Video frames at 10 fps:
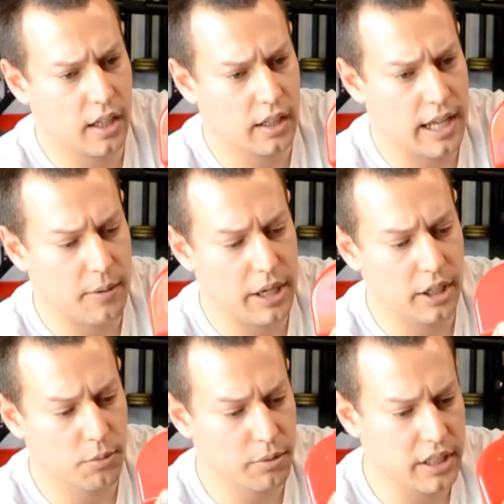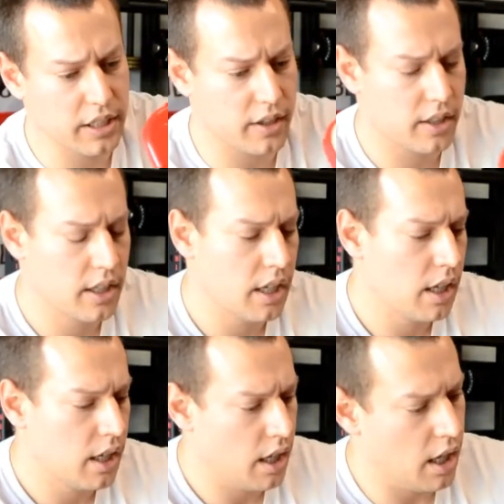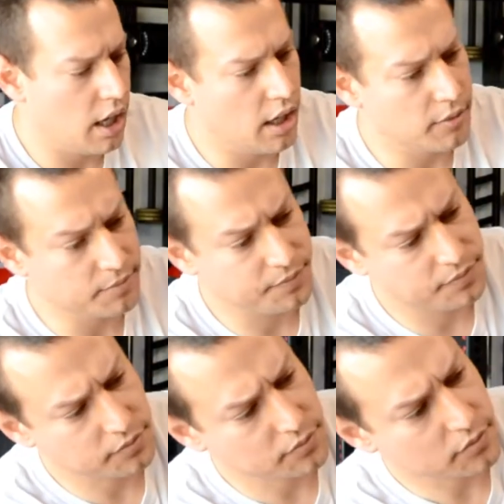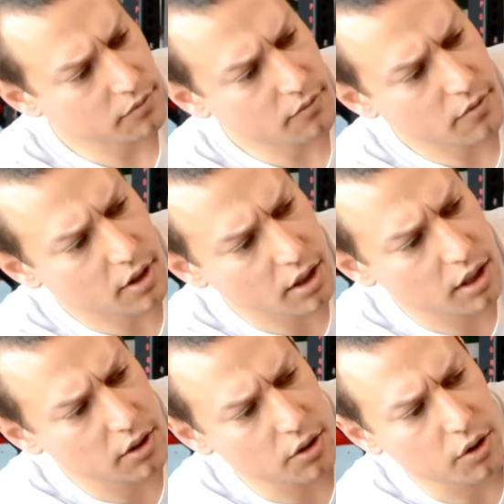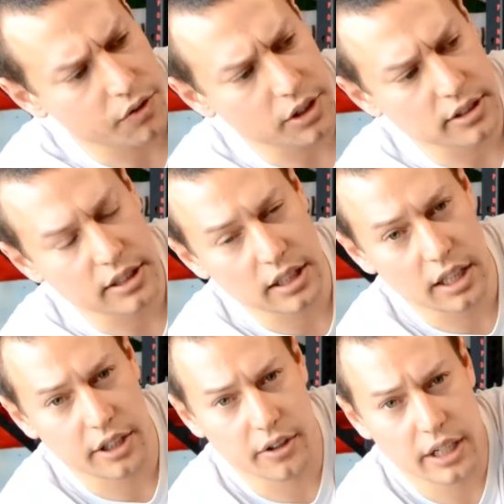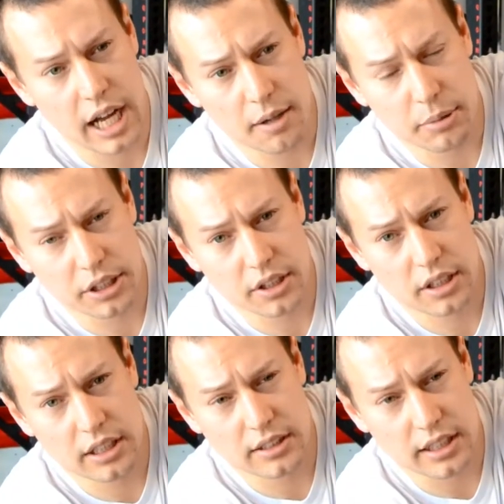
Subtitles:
that way it'll breathe. I don't know if you can see on here or not, but it's